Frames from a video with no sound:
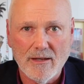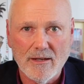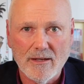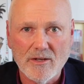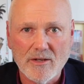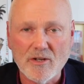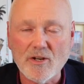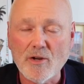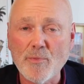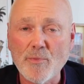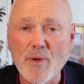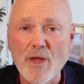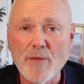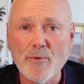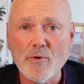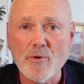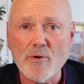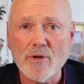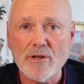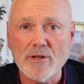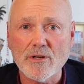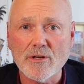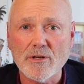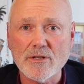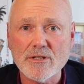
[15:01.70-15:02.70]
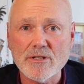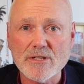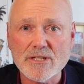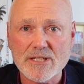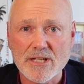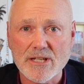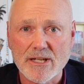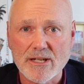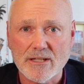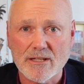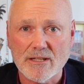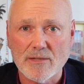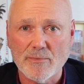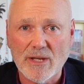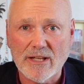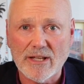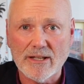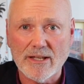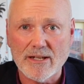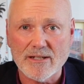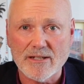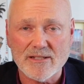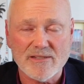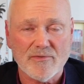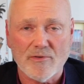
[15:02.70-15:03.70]
You know, people can seek to be
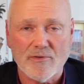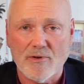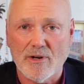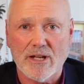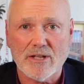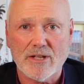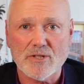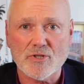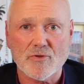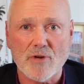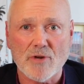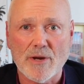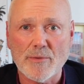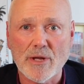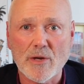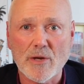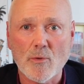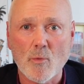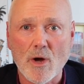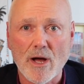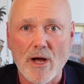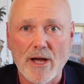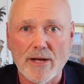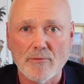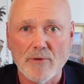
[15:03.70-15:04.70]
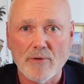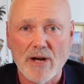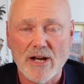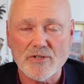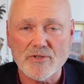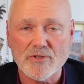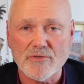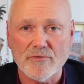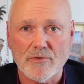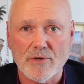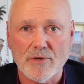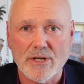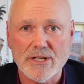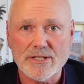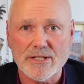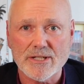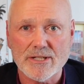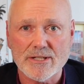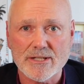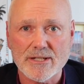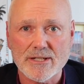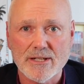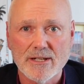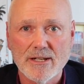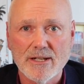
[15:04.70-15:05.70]
leaders for an extremely wide range of
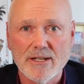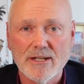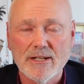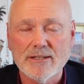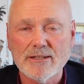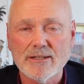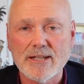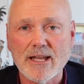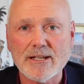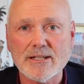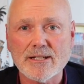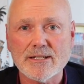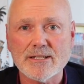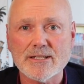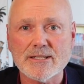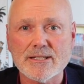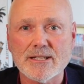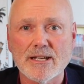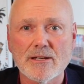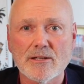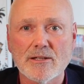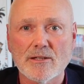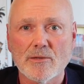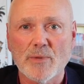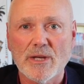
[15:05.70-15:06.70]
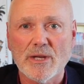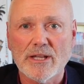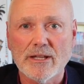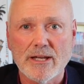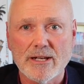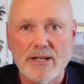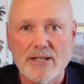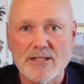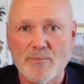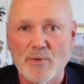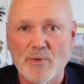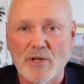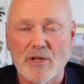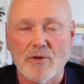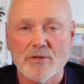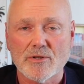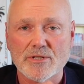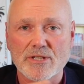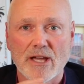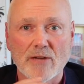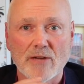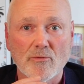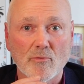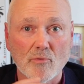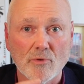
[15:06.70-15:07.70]
reasons. They can seek to be leaders because
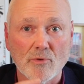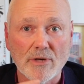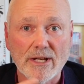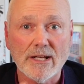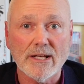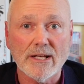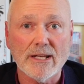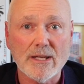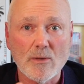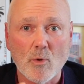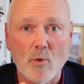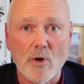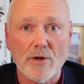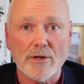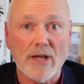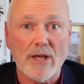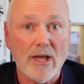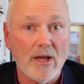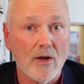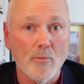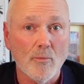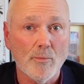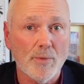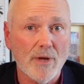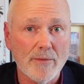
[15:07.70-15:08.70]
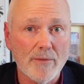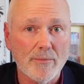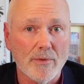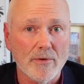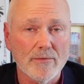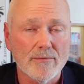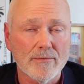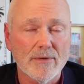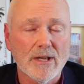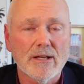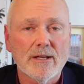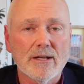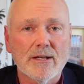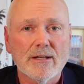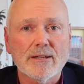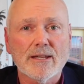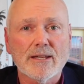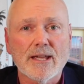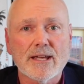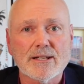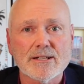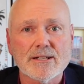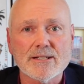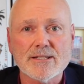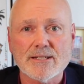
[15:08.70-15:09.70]
they really want to help people.
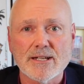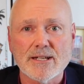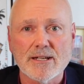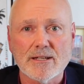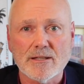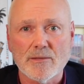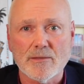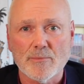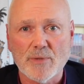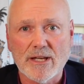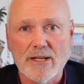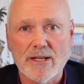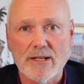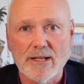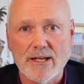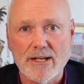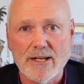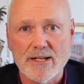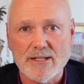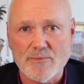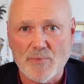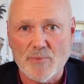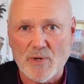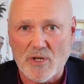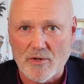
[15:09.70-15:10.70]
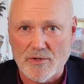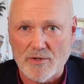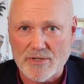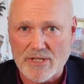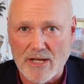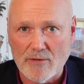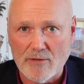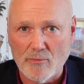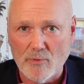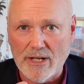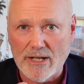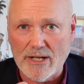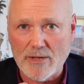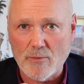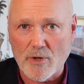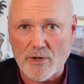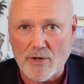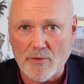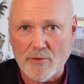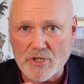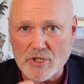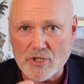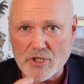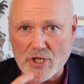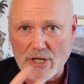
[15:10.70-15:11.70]
They can seek to be leaders because they really want
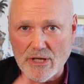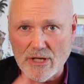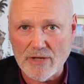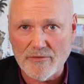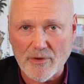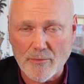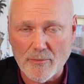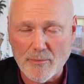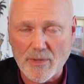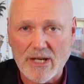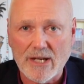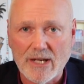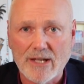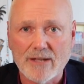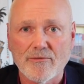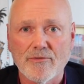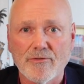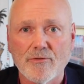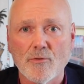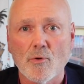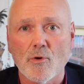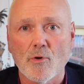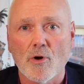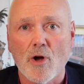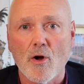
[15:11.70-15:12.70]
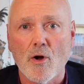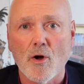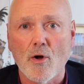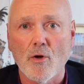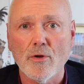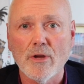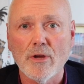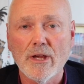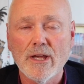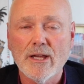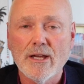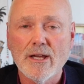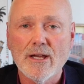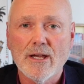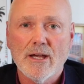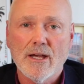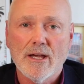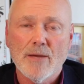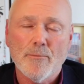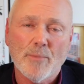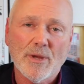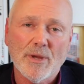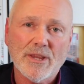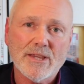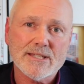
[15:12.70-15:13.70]
to achieve a meaningful goal.
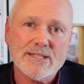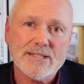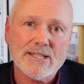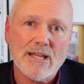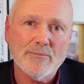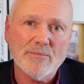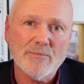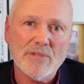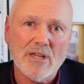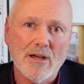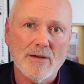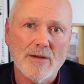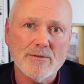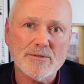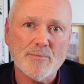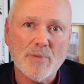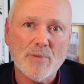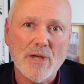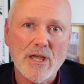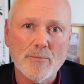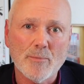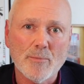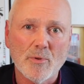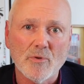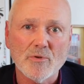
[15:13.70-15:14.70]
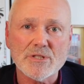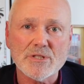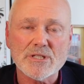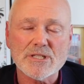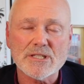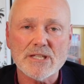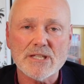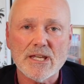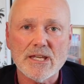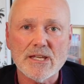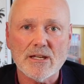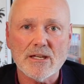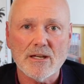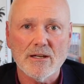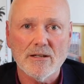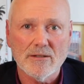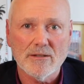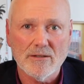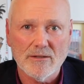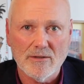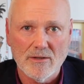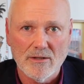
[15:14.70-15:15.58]
But sometimes people seek